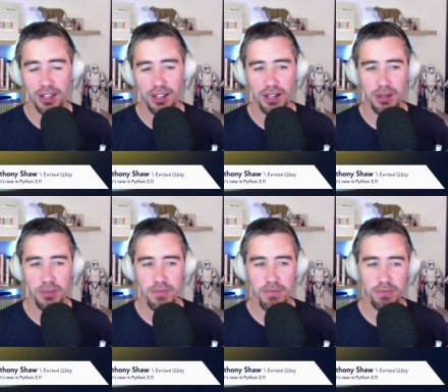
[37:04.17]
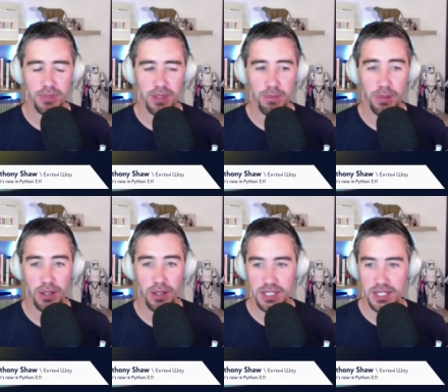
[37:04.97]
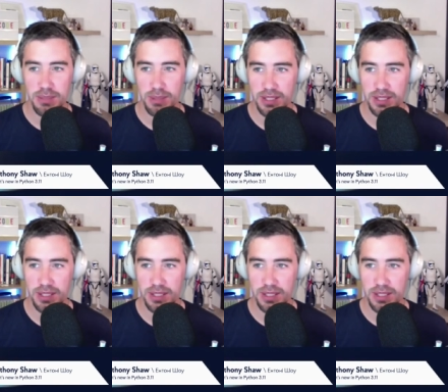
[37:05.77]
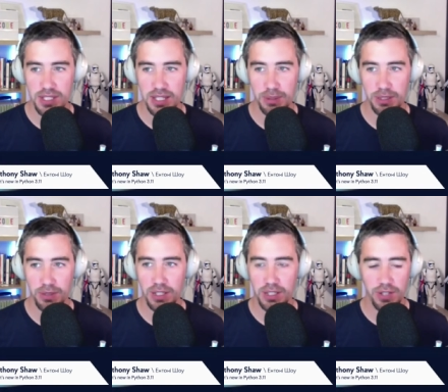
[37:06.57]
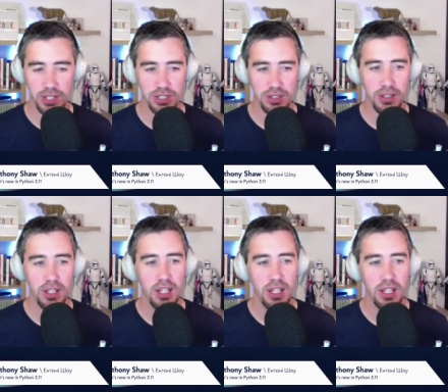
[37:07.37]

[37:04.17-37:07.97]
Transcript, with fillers: Um, but this is a big, it's a good step in the right direction.